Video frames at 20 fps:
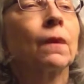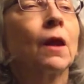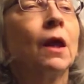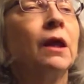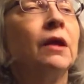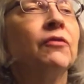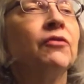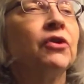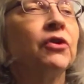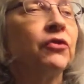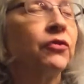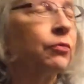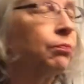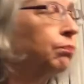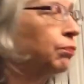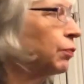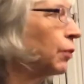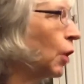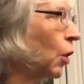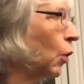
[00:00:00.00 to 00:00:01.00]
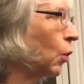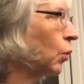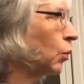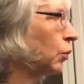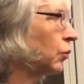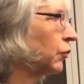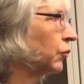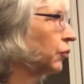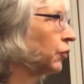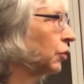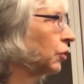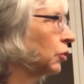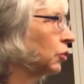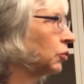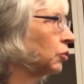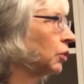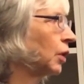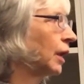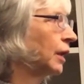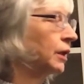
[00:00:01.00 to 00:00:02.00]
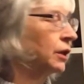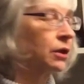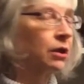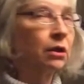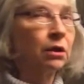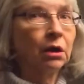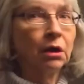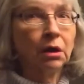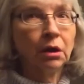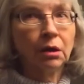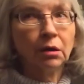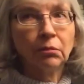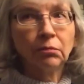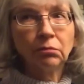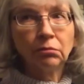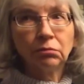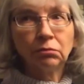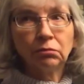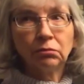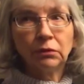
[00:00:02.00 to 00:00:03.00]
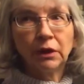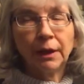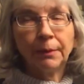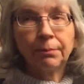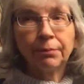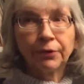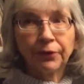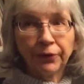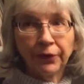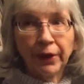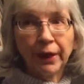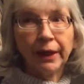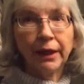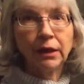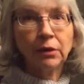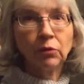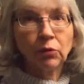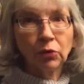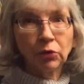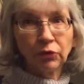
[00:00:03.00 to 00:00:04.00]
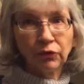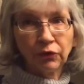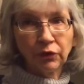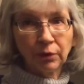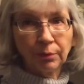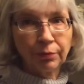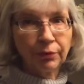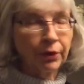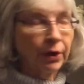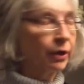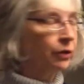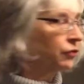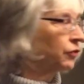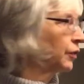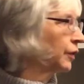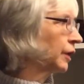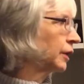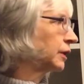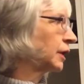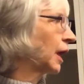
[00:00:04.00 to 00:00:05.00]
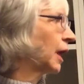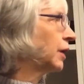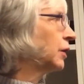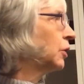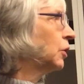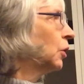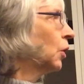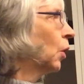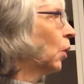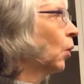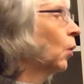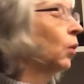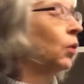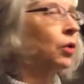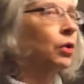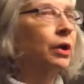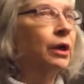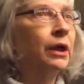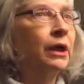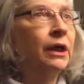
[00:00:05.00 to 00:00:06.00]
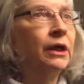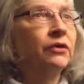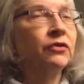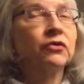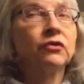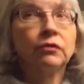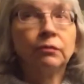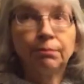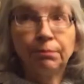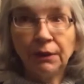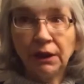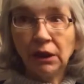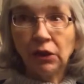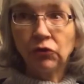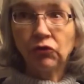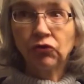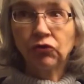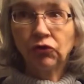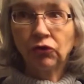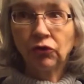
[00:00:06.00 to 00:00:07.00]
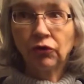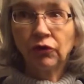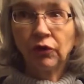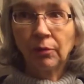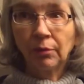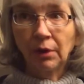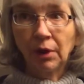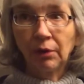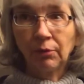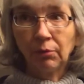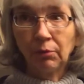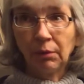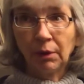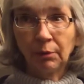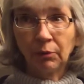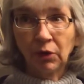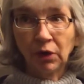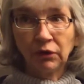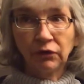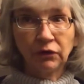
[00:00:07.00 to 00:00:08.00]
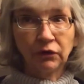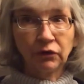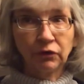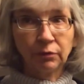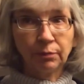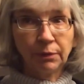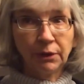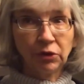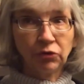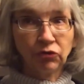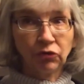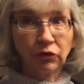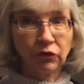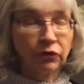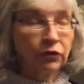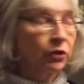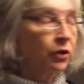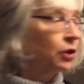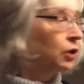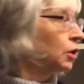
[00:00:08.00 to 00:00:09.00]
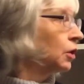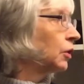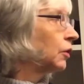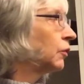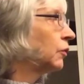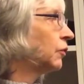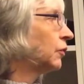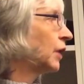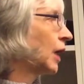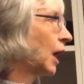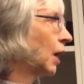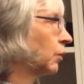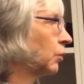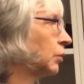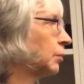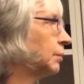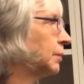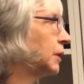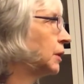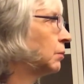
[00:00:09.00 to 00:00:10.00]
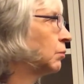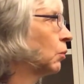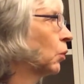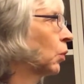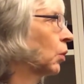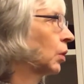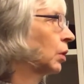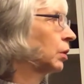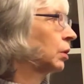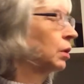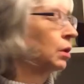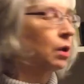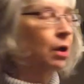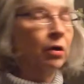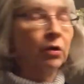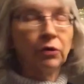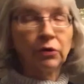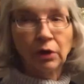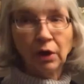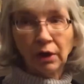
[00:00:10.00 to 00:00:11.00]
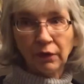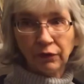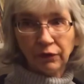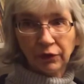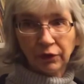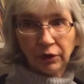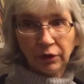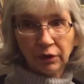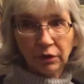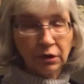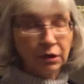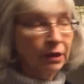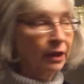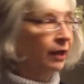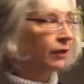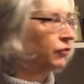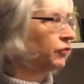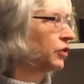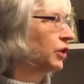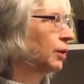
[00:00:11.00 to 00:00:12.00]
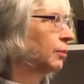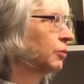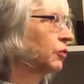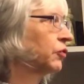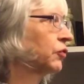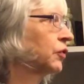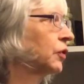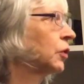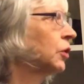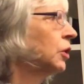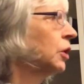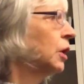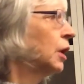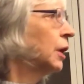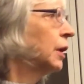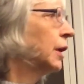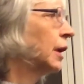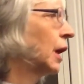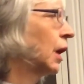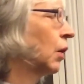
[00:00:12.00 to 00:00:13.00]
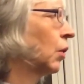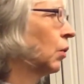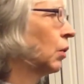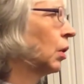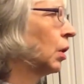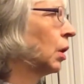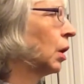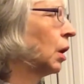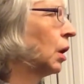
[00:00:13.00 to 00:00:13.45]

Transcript: if it's prose, like um, a play, words in a play or something like that, or a speech, so memorizing speeches, that would be more uh, on the left hemisphere. Now,